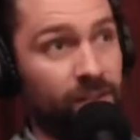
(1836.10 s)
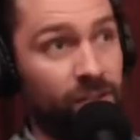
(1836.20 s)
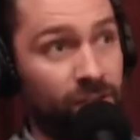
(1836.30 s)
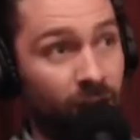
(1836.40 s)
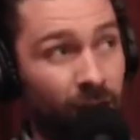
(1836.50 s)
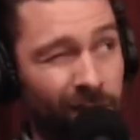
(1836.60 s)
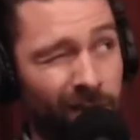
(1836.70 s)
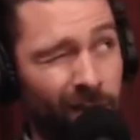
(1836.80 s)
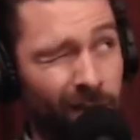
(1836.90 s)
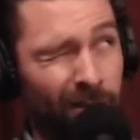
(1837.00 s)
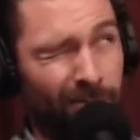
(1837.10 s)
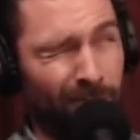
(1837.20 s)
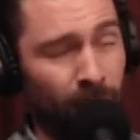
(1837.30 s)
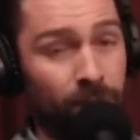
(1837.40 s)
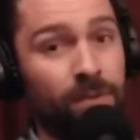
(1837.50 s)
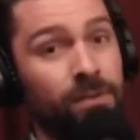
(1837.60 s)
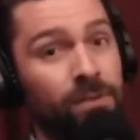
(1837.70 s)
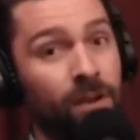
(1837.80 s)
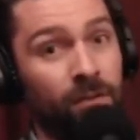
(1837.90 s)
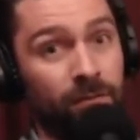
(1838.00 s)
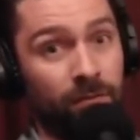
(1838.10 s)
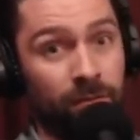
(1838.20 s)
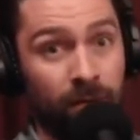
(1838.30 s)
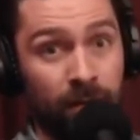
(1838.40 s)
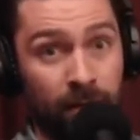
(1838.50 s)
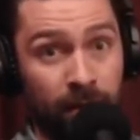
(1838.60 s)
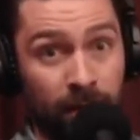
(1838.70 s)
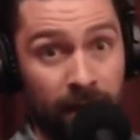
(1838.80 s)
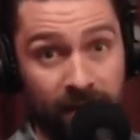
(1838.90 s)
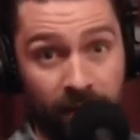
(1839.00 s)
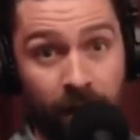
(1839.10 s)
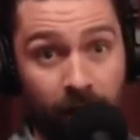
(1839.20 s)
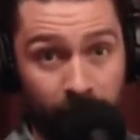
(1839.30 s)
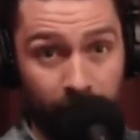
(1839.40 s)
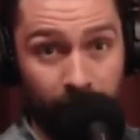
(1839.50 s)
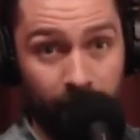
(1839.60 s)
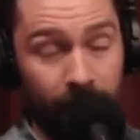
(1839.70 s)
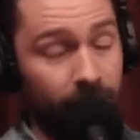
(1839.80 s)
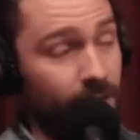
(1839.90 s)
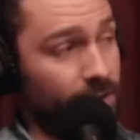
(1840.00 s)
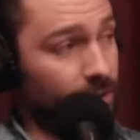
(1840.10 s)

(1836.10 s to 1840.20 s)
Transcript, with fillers: starter motors on classic cars. Interesting.